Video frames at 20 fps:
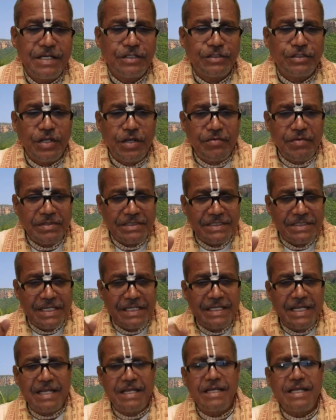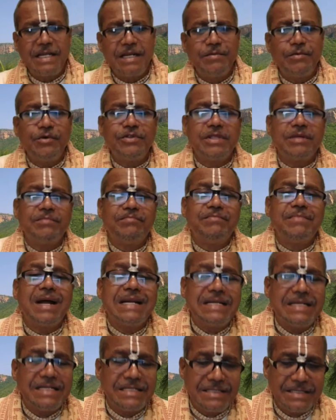So he was digging, removing the
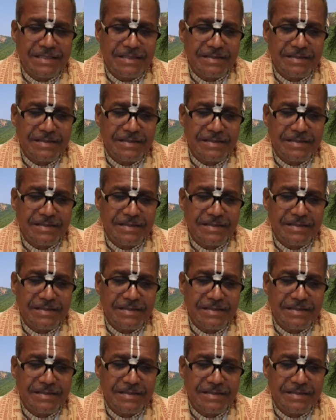mud.